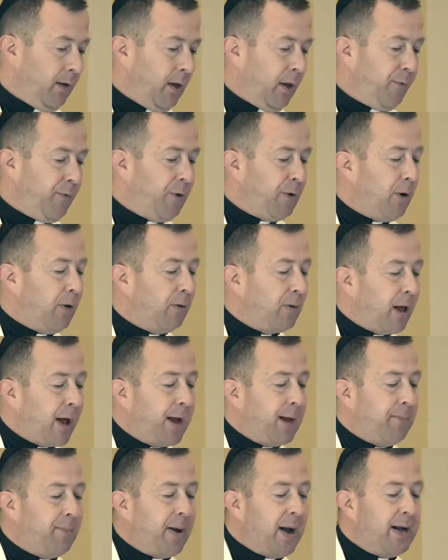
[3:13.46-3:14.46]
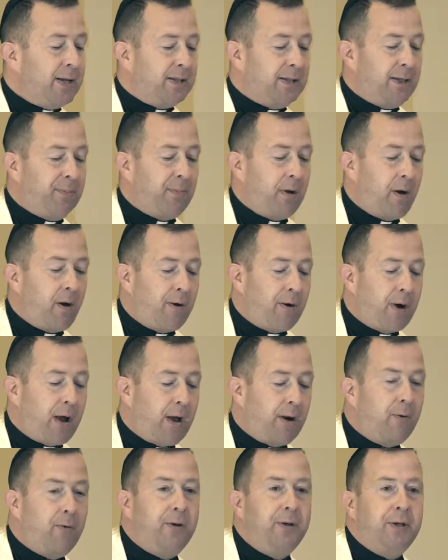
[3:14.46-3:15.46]
If you don't like basketball, you're
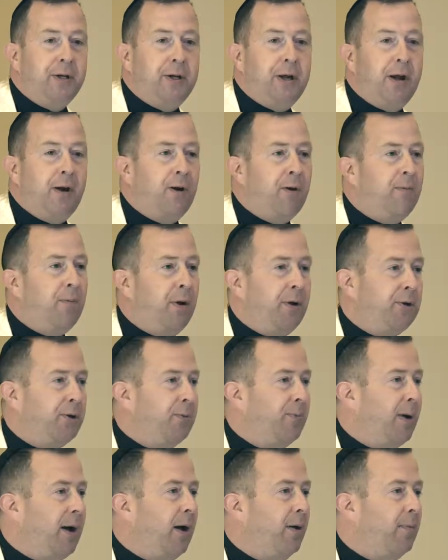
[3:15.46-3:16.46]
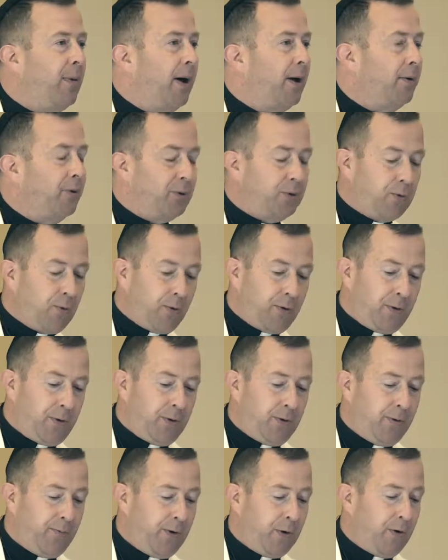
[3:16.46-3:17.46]
not going to care much about Michael
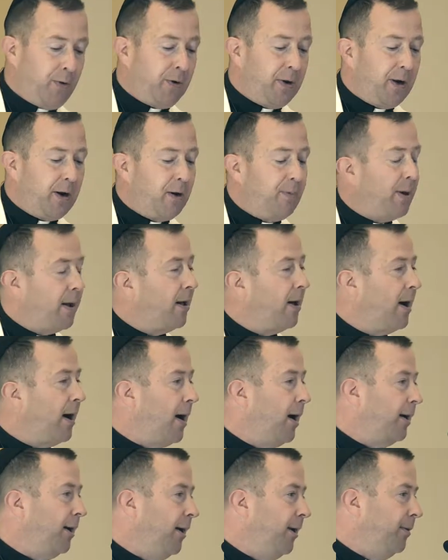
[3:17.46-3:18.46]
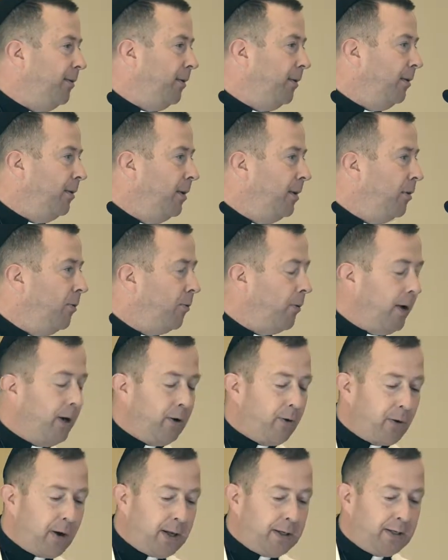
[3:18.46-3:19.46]
Jordan. If you don't care about hockey, then
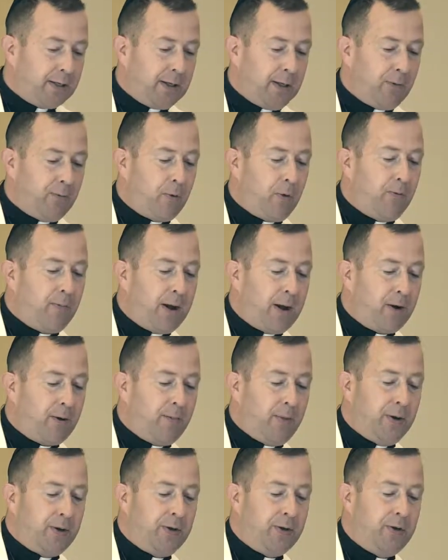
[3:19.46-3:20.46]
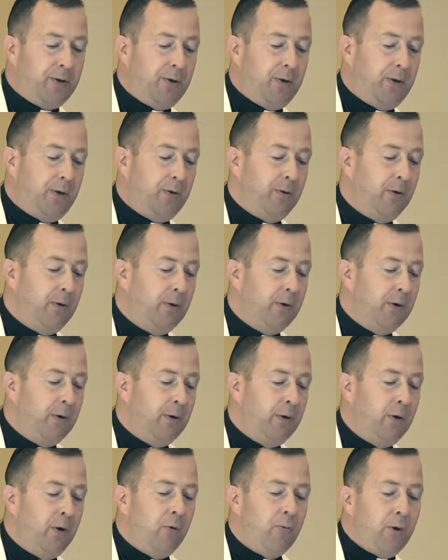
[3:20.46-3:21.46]
Wayne Gretzky won't matter much to you.
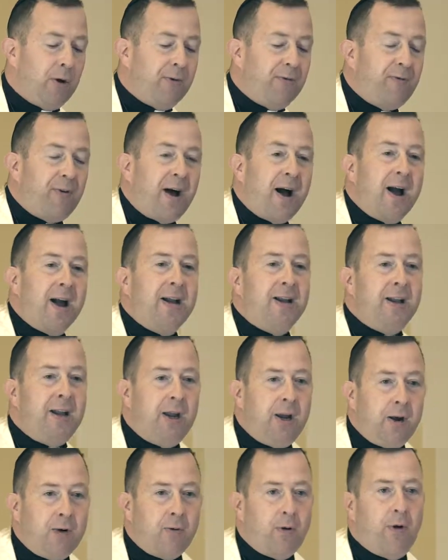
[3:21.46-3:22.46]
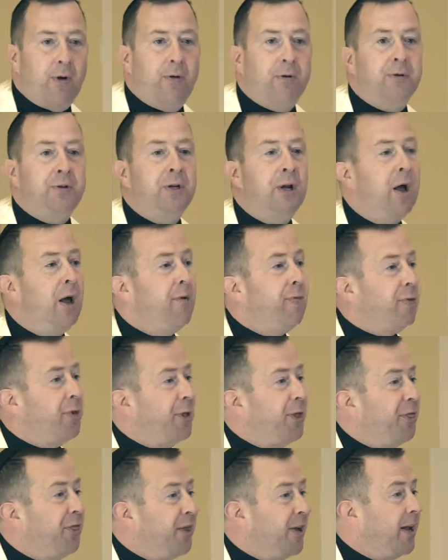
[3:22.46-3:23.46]
We find heroes for
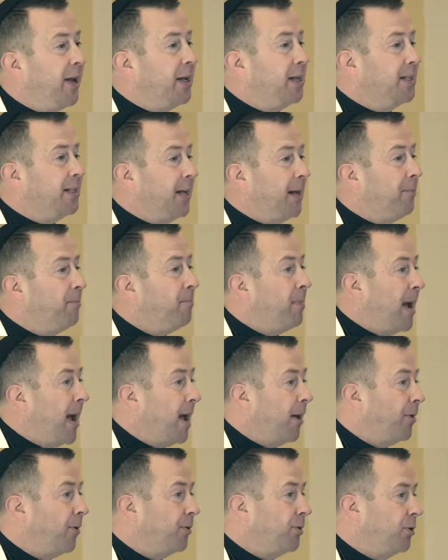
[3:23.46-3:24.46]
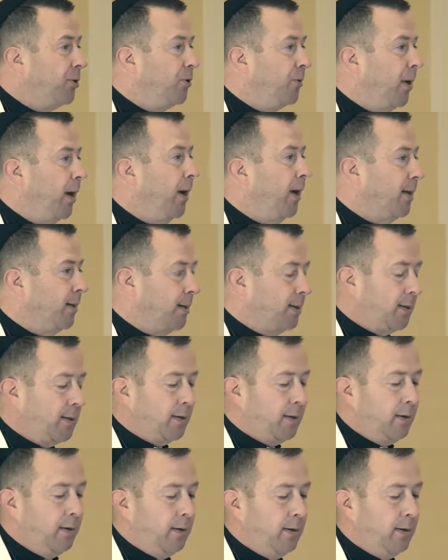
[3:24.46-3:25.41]
the things that matter to us.